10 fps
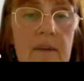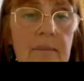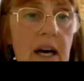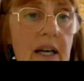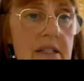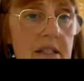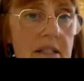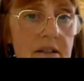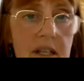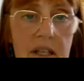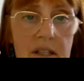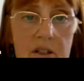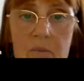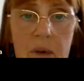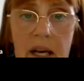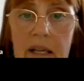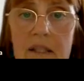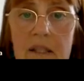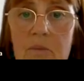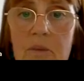I still can't go back
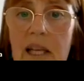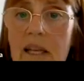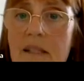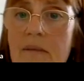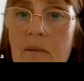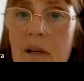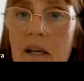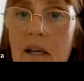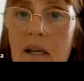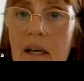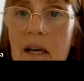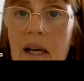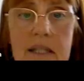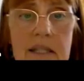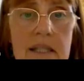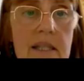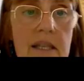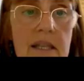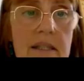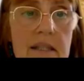to the place where Andy
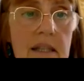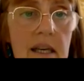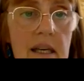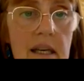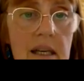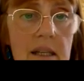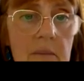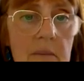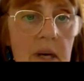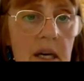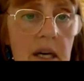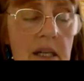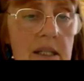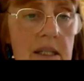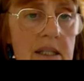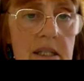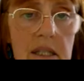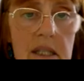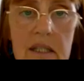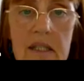died. And
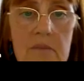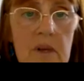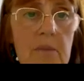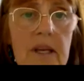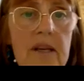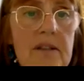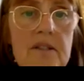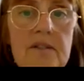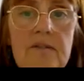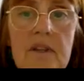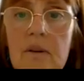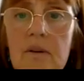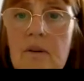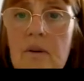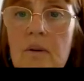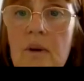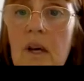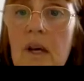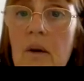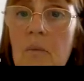there may be others of you who
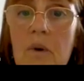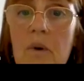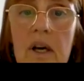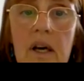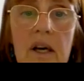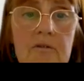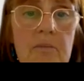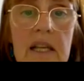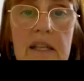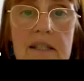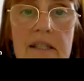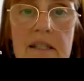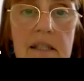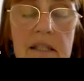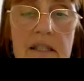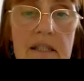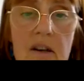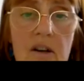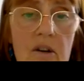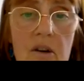will have places that
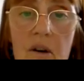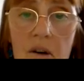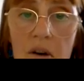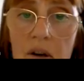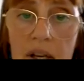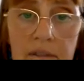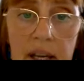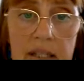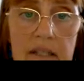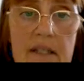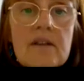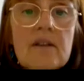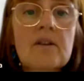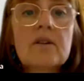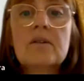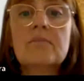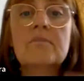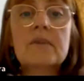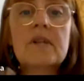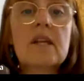or events or
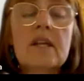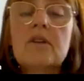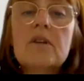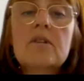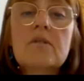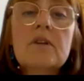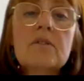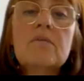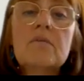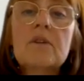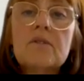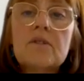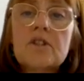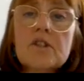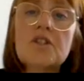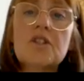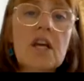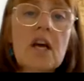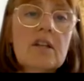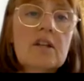that you just
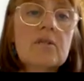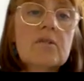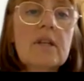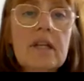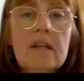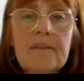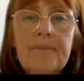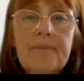can't go near.